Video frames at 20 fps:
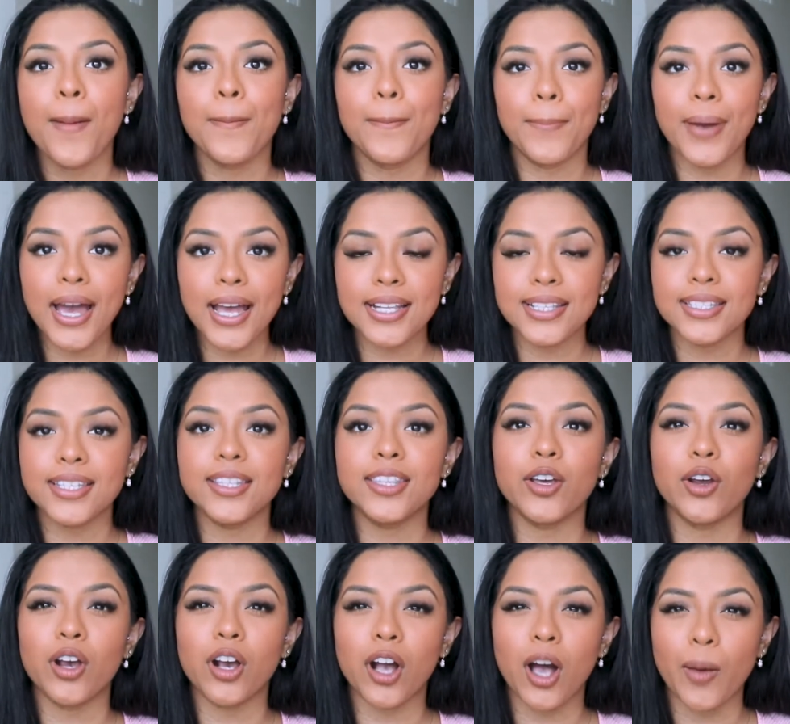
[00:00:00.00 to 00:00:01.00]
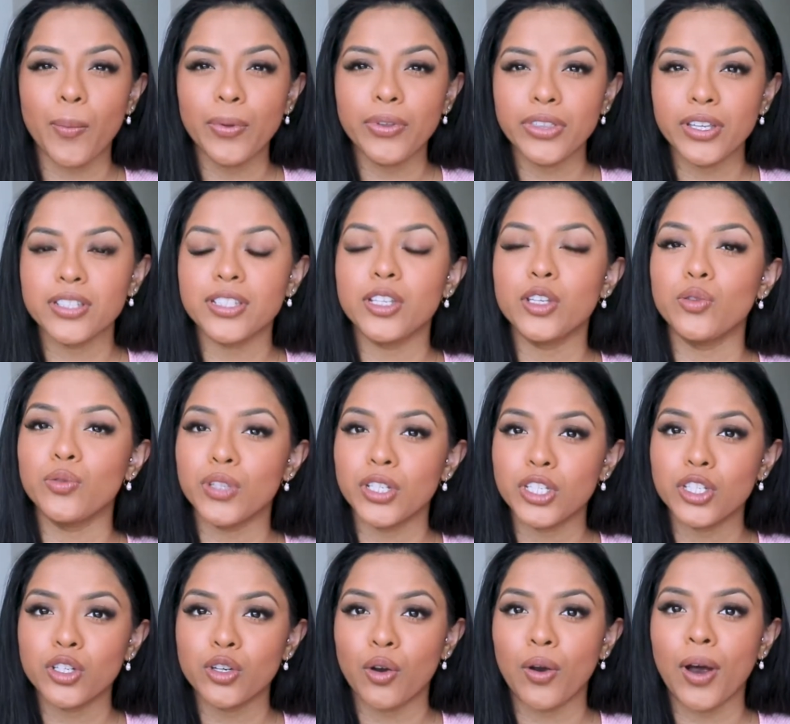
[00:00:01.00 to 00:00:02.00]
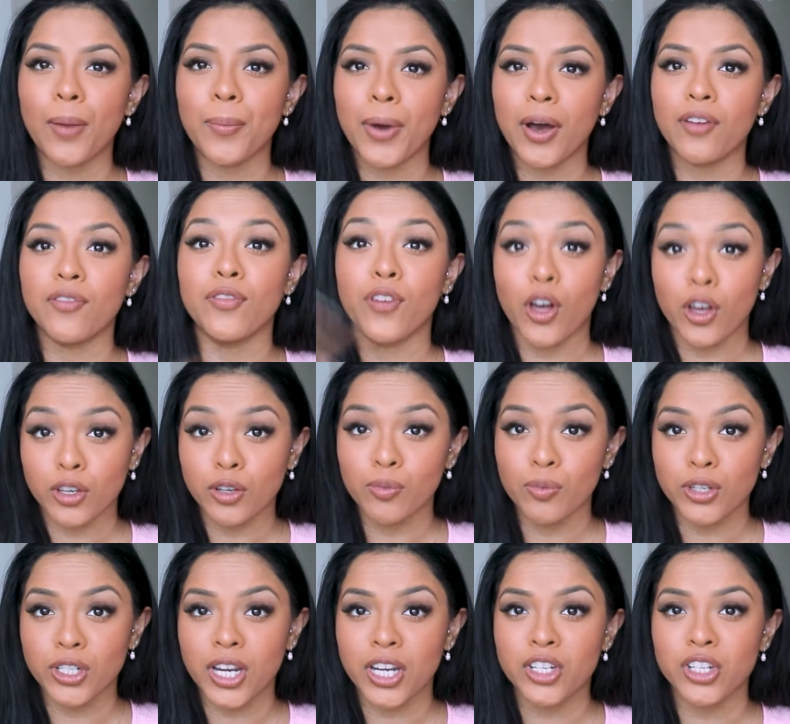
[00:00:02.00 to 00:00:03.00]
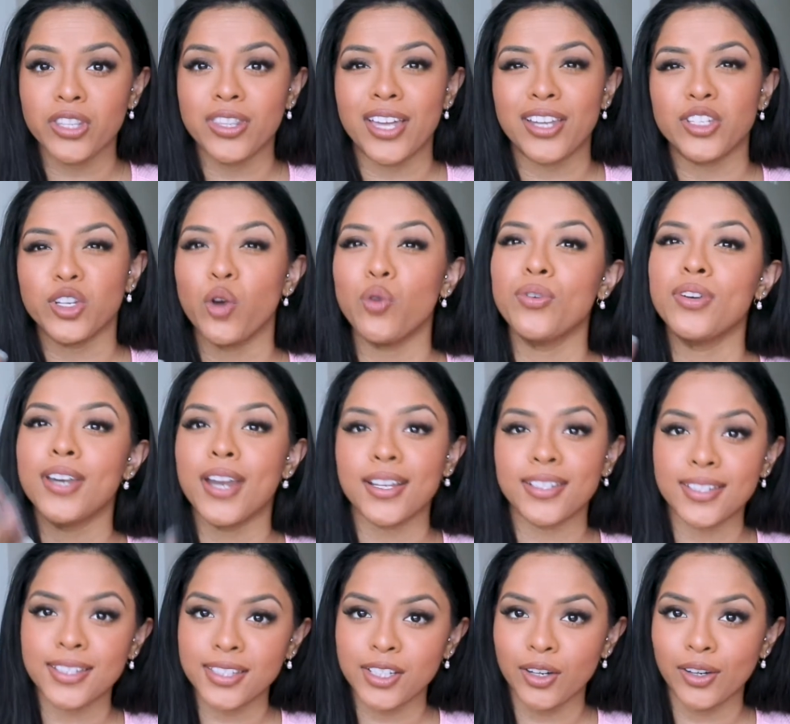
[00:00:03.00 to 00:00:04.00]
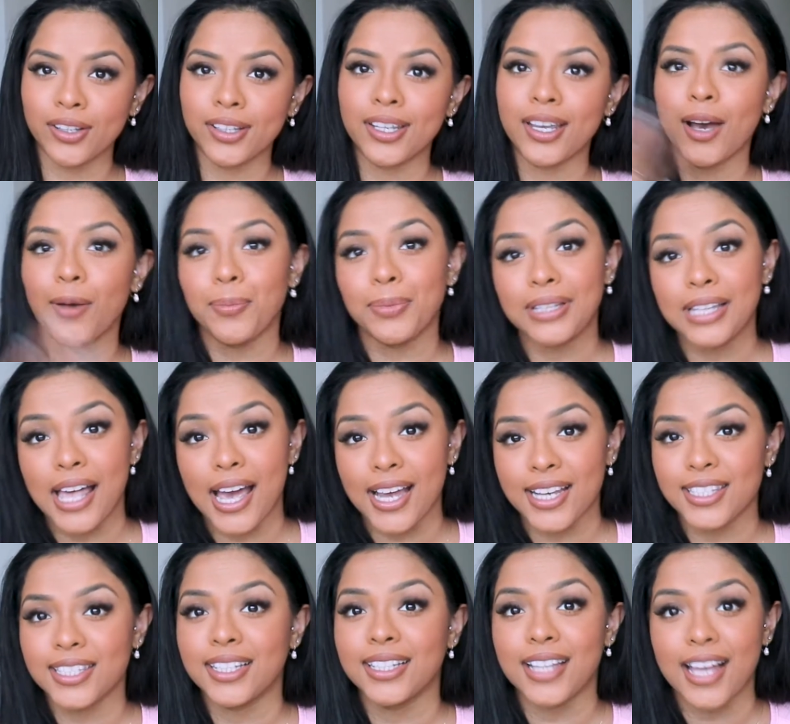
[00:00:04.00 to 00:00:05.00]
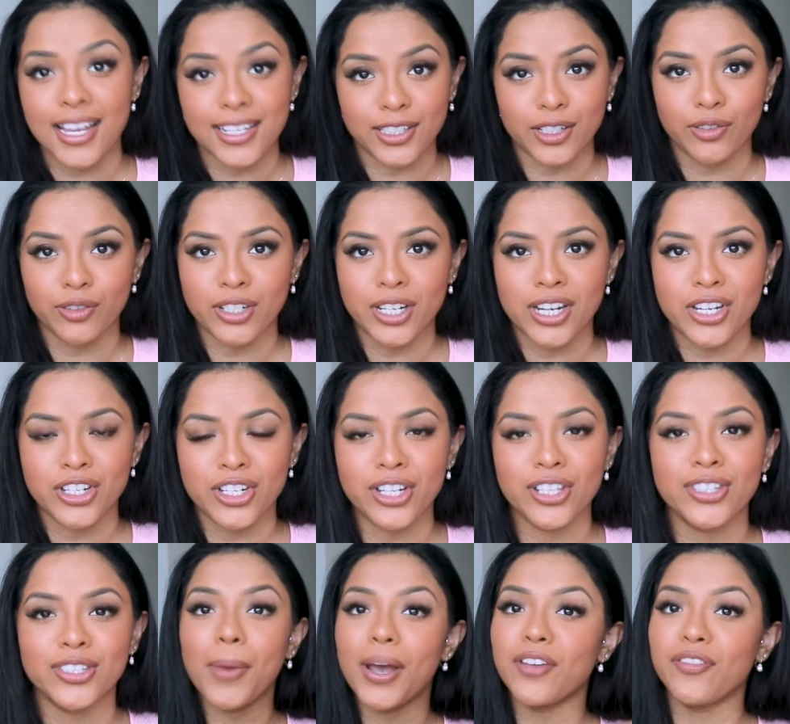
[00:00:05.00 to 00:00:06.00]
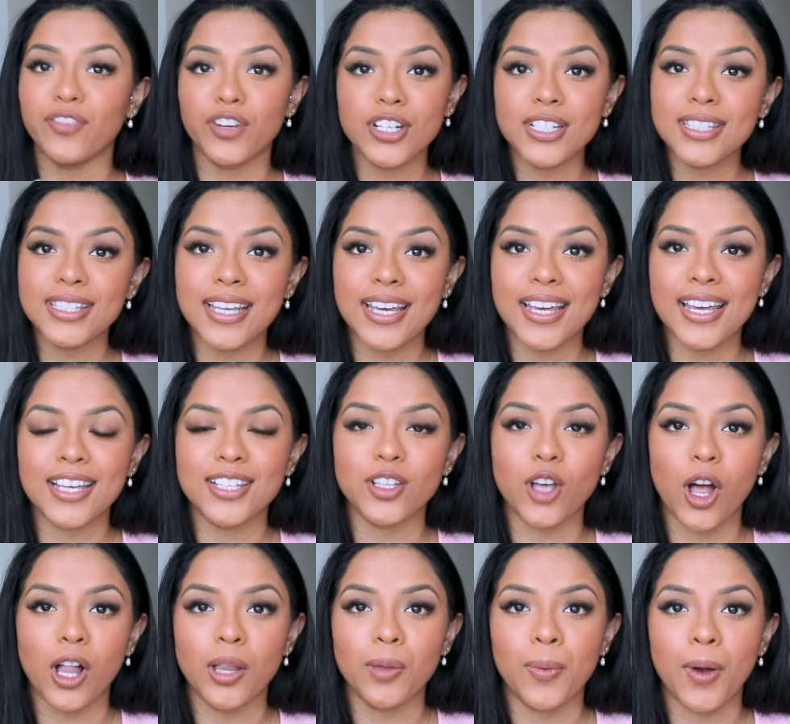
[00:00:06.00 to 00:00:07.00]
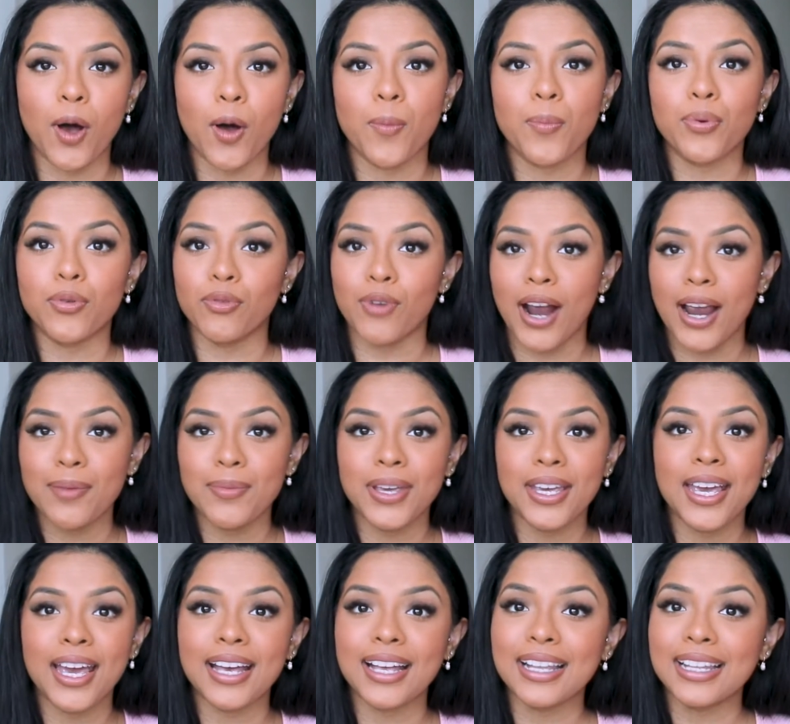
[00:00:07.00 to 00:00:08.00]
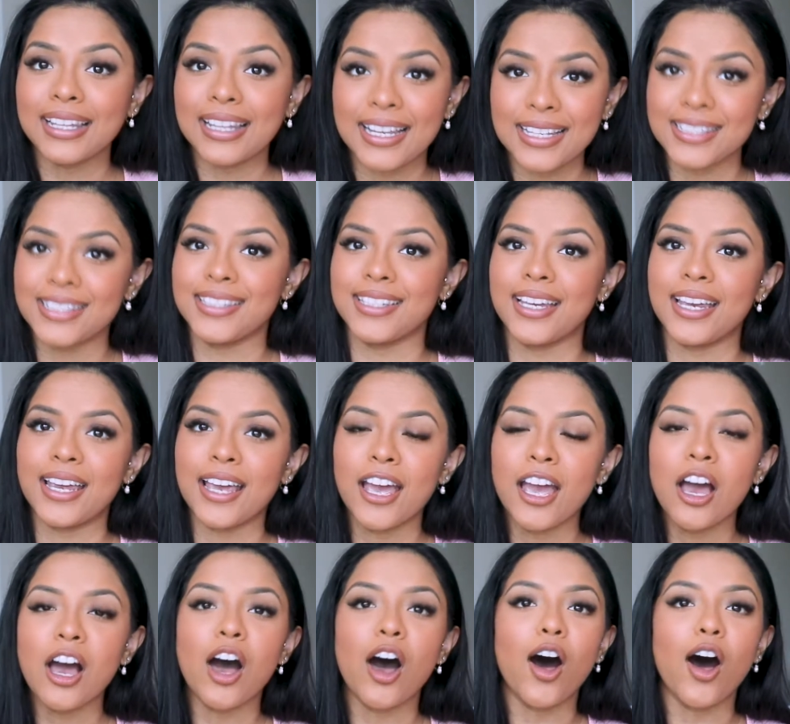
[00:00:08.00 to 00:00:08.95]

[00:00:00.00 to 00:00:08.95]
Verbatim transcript: but there are a couple things that you need to know about volume retention that don't necessarily apply to classic retention. So my first thing is all about priming and cleansing.